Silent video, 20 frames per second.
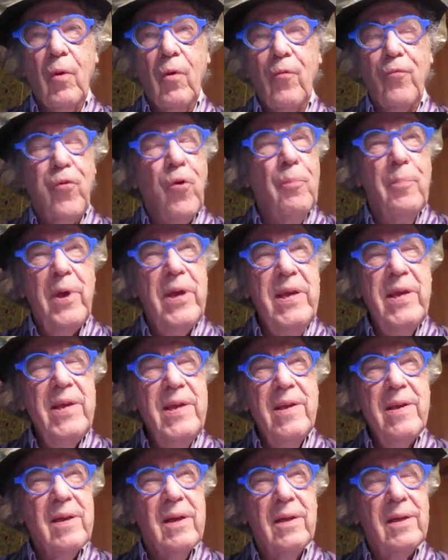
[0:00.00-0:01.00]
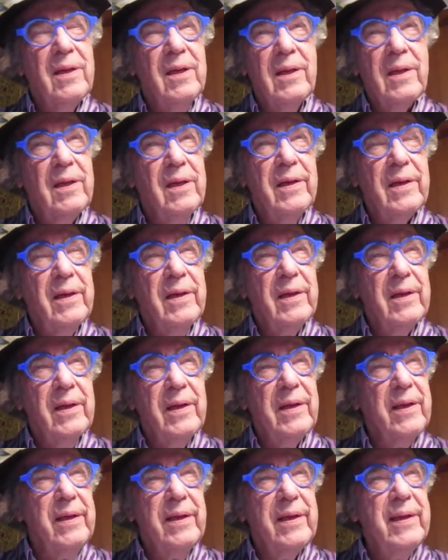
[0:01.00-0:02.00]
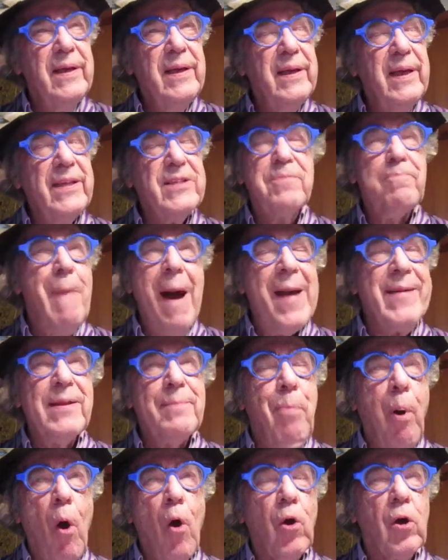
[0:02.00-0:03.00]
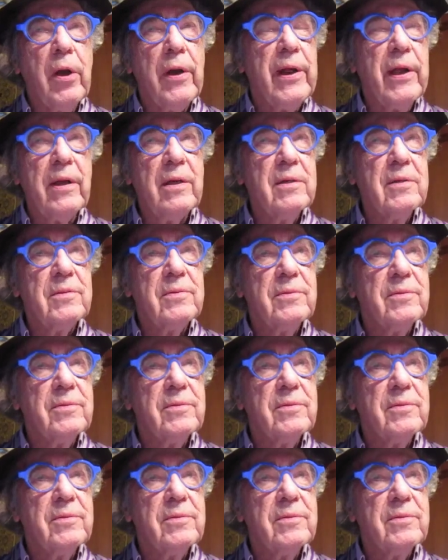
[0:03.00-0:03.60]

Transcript: For me, it's mind boggling.